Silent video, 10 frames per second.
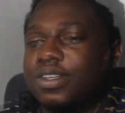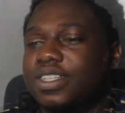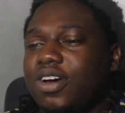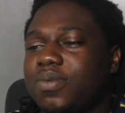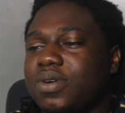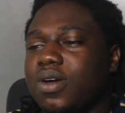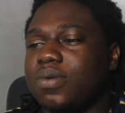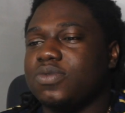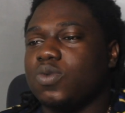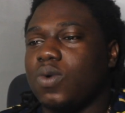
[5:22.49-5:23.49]
The tower
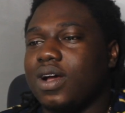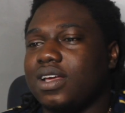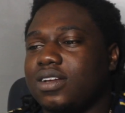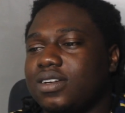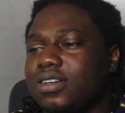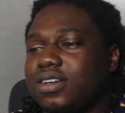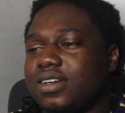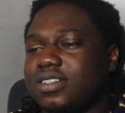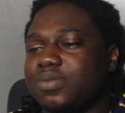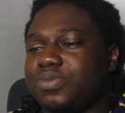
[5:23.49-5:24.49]
becomes wider
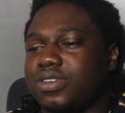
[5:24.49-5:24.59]
as it